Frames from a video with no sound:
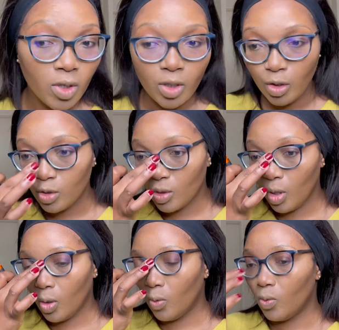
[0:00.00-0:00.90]

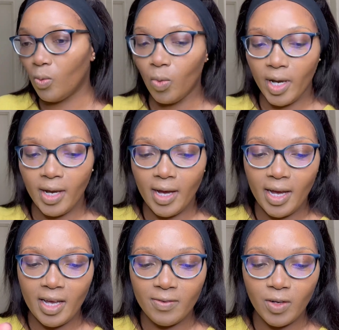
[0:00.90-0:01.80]
So where I
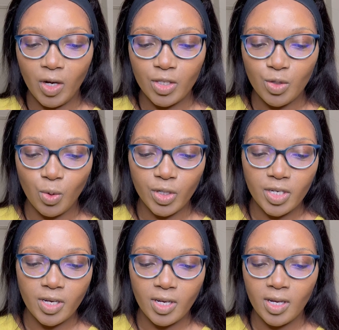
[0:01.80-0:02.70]
have contoured,
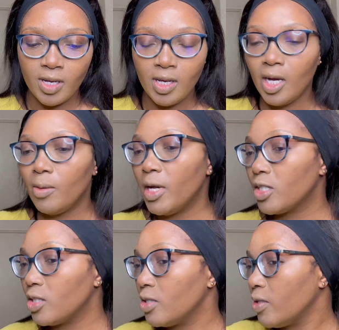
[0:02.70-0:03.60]
I'm
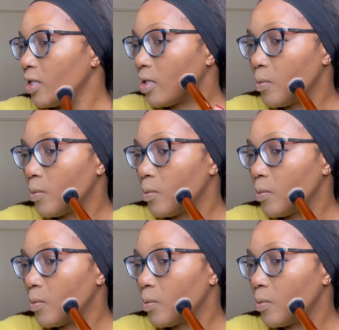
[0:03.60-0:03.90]
actually gonna